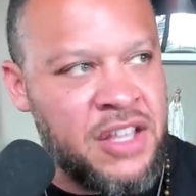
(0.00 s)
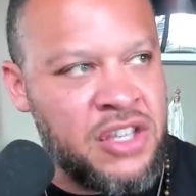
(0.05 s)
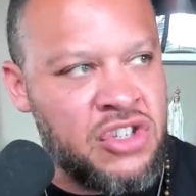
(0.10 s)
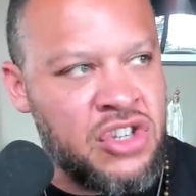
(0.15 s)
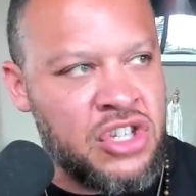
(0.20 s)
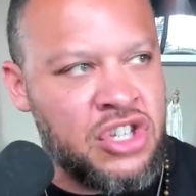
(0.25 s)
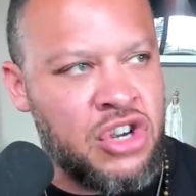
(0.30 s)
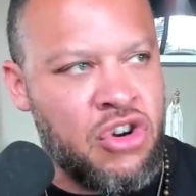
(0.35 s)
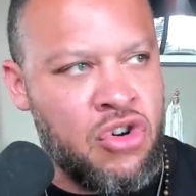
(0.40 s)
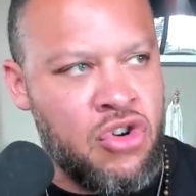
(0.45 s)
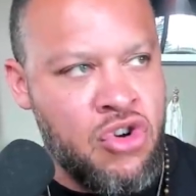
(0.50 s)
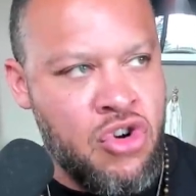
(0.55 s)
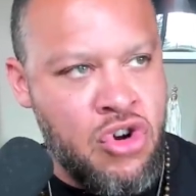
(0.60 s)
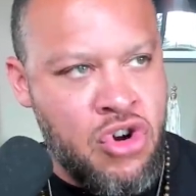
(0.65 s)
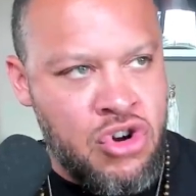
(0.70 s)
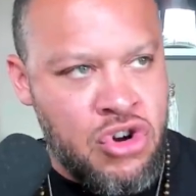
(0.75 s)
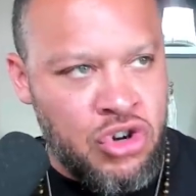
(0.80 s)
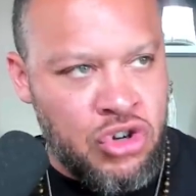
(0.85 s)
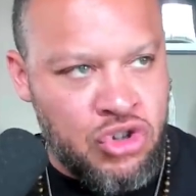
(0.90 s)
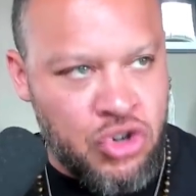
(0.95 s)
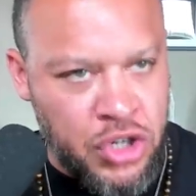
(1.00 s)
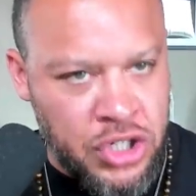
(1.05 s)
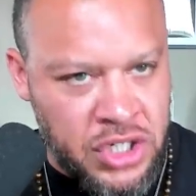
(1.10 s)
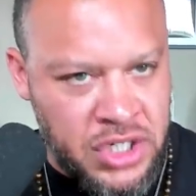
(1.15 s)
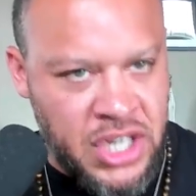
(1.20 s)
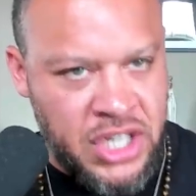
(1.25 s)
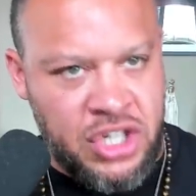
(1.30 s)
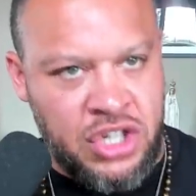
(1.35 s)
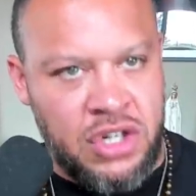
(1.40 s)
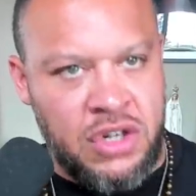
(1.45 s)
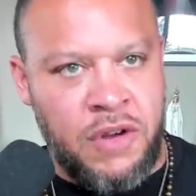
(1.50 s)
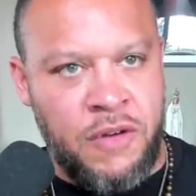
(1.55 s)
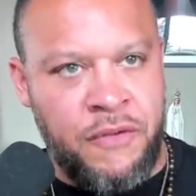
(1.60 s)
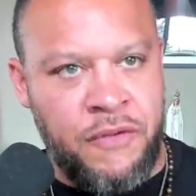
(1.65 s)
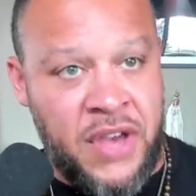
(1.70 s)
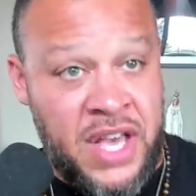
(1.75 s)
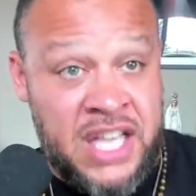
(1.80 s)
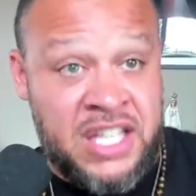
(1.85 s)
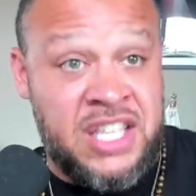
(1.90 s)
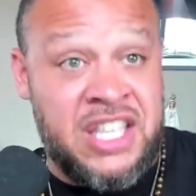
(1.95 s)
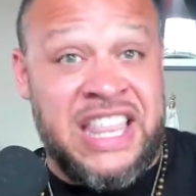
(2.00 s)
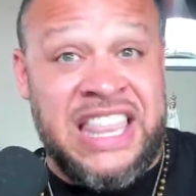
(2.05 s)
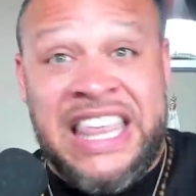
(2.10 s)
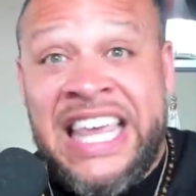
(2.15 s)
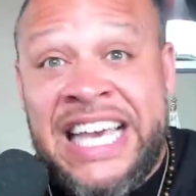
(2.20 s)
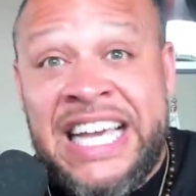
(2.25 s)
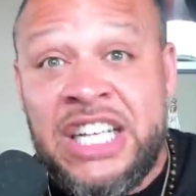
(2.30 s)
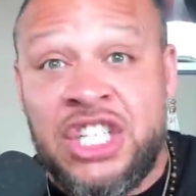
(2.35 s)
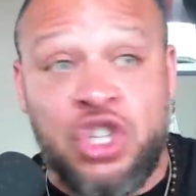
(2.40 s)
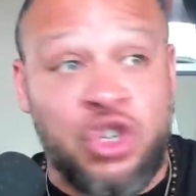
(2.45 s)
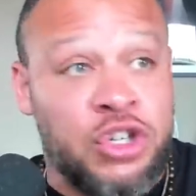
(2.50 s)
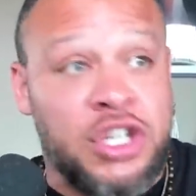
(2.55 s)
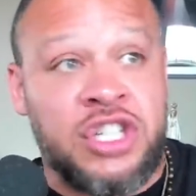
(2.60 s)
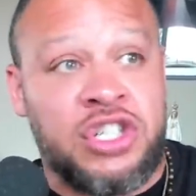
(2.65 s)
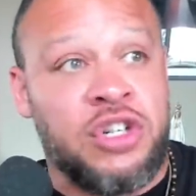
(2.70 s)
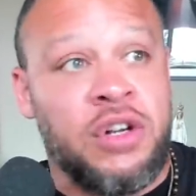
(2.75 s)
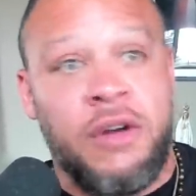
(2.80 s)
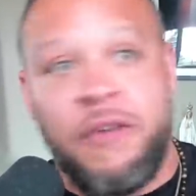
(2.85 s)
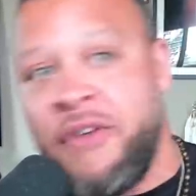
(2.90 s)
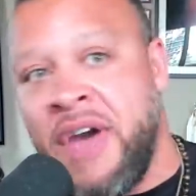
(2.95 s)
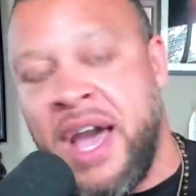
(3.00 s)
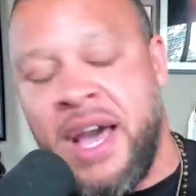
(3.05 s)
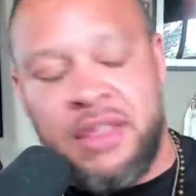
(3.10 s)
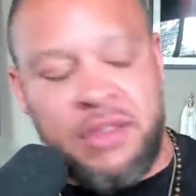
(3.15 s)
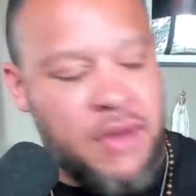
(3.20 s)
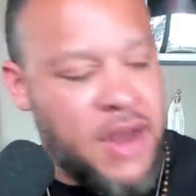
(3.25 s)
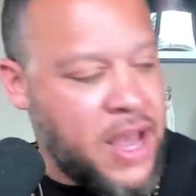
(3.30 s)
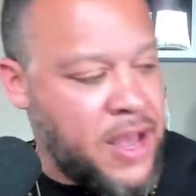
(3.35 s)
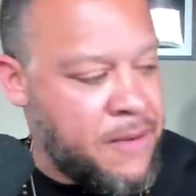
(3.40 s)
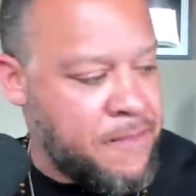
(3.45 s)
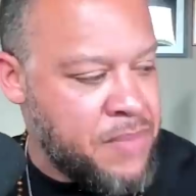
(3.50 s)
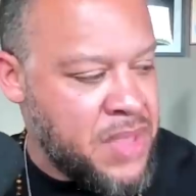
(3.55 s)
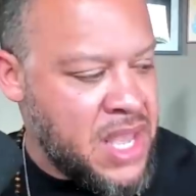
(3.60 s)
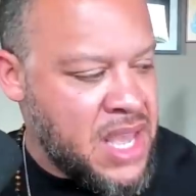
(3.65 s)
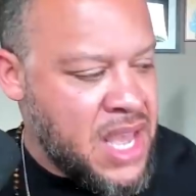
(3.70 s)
It's such a traditional faith. It's the traditional faith, right?